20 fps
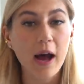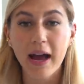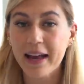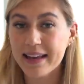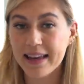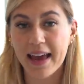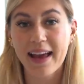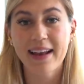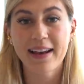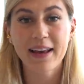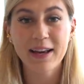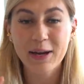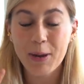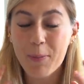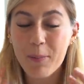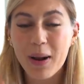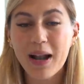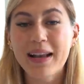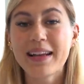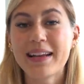Again,
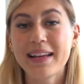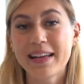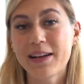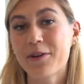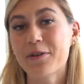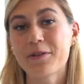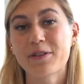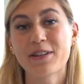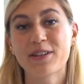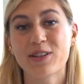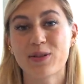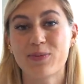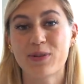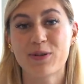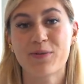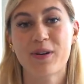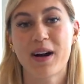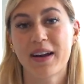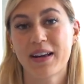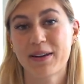completely honoured to be
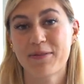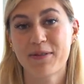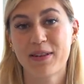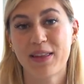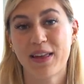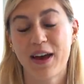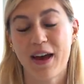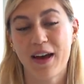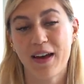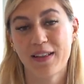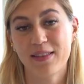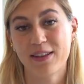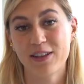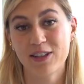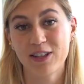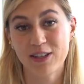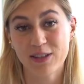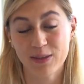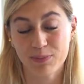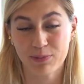working with her and that
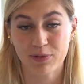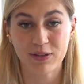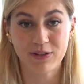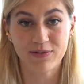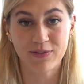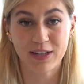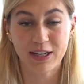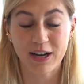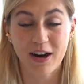she's approved the